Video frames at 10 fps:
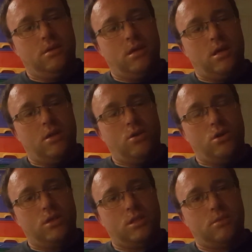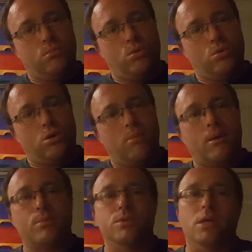Nice small tight
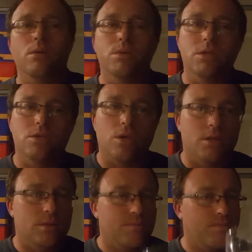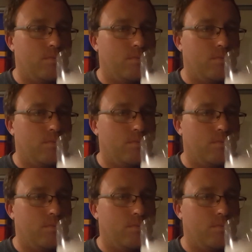bubbles though, which is nice.